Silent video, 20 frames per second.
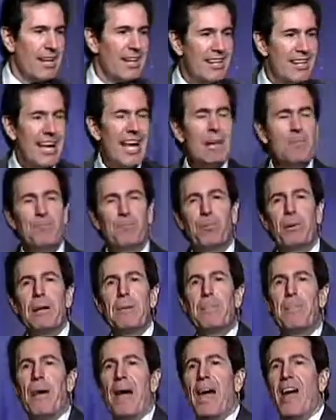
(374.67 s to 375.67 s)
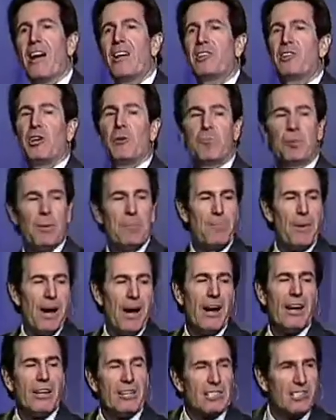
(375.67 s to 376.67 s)
Get prepared to
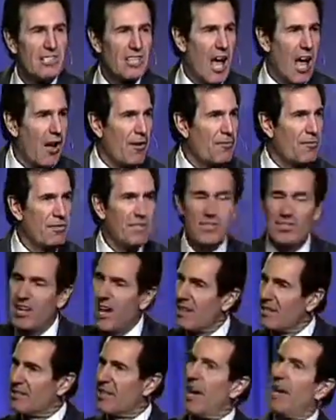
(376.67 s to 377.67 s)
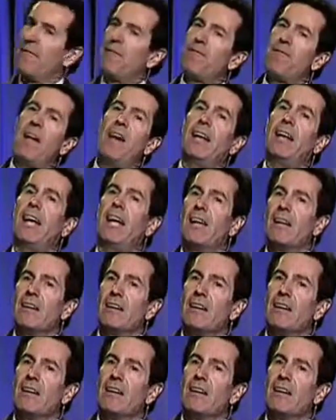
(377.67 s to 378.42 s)
prepare yourself. This sounds kind of funny,